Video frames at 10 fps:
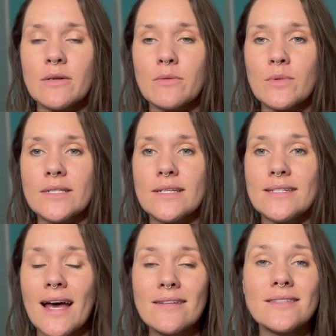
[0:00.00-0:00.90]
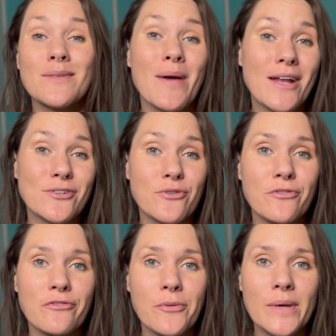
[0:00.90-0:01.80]
It was intensely magical
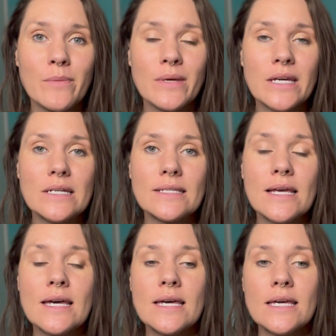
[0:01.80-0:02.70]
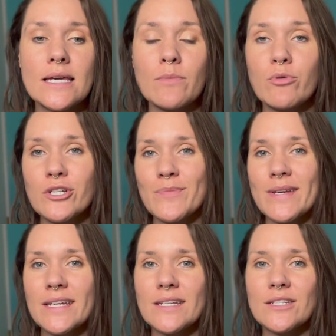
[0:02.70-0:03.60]
for me because it pushed
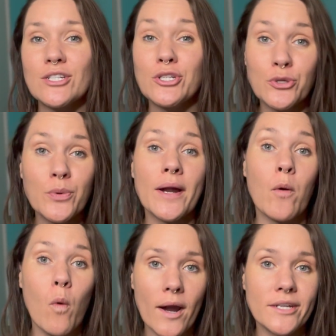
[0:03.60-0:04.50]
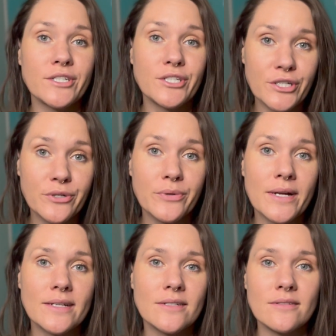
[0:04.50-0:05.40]
me to do what I wanted to do
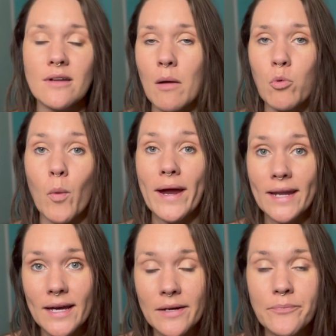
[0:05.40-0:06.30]
and to stop waiting.